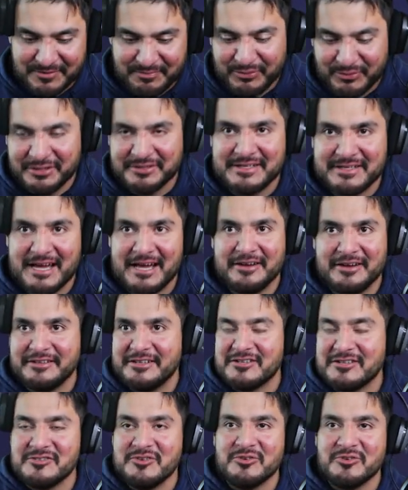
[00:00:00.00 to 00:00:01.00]
you pull it down,
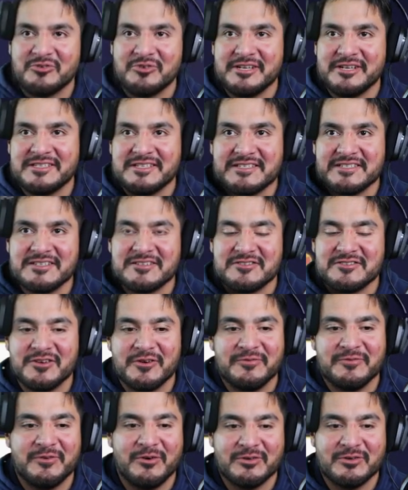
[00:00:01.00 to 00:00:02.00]
there's no creases, there's
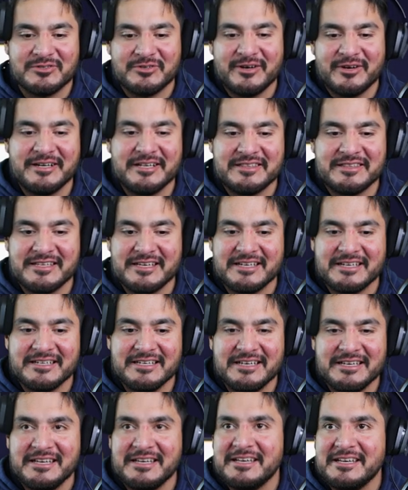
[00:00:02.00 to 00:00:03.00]
no folds or anything.
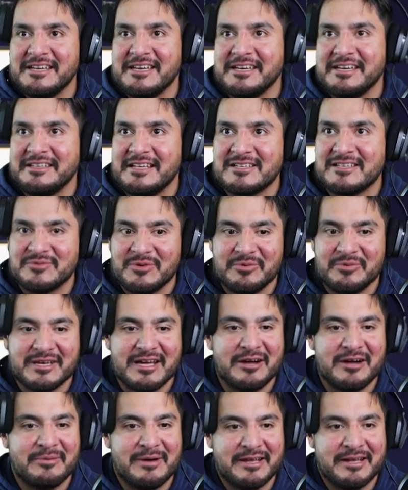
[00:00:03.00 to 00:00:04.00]
And that's what we
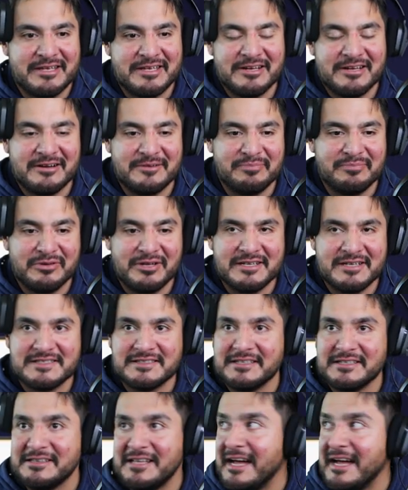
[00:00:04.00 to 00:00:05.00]
got right here, plus
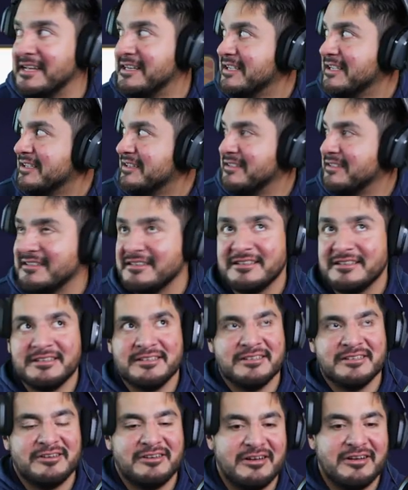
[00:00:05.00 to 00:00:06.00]
the lighting.
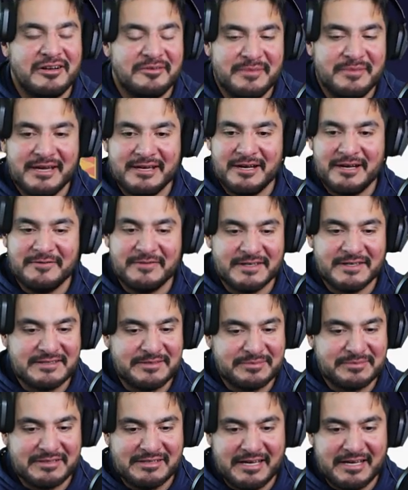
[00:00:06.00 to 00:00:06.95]
Oh man, I fixed up the